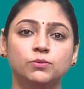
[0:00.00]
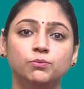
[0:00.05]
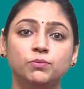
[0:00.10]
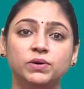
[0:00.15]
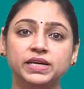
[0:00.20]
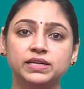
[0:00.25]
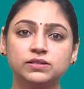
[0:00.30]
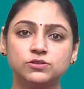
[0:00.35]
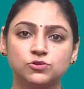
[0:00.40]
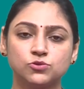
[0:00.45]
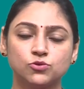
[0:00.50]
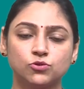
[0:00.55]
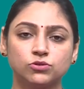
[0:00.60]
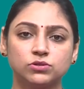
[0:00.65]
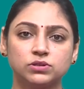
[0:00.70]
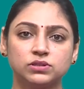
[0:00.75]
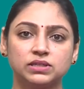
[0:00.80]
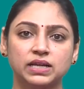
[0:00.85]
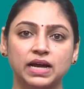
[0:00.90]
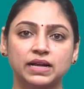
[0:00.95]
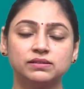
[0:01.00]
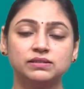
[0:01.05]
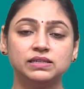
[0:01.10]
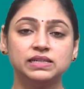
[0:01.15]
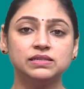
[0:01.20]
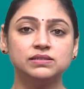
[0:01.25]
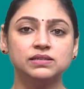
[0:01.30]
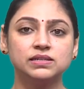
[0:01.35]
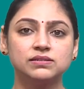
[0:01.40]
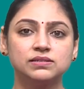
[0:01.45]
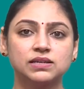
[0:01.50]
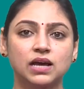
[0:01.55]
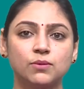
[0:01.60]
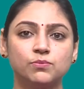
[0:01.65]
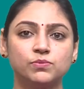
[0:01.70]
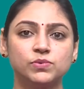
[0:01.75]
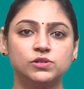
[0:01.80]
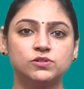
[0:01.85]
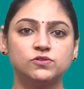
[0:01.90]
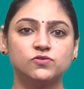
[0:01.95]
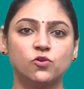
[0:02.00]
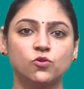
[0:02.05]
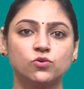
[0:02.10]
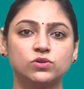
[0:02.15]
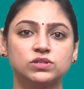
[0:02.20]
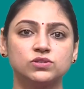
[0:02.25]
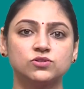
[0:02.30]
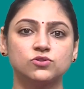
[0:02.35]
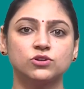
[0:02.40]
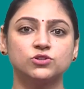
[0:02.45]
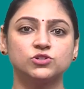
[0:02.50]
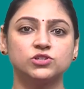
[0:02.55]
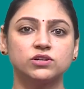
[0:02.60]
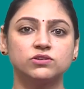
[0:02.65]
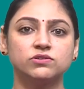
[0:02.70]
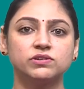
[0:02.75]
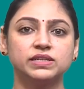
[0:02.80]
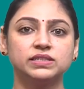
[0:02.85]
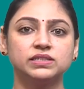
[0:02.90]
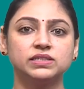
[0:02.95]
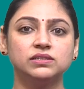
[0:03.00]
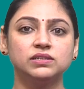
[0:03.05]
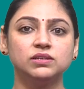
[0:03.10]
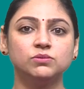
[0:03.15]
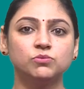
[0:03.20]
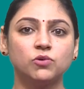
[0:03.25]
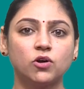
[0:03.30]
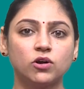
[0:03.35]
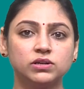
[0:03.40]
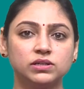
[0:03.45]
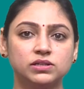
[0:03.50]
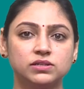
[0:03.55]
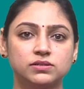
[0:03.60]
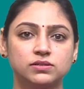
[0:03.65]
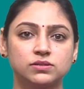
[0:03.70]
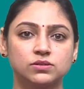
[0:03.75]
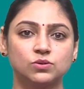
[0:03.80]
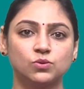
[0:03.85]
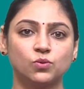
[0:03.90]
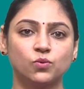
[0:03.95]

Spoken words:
Please note that these examples focus on generating the models,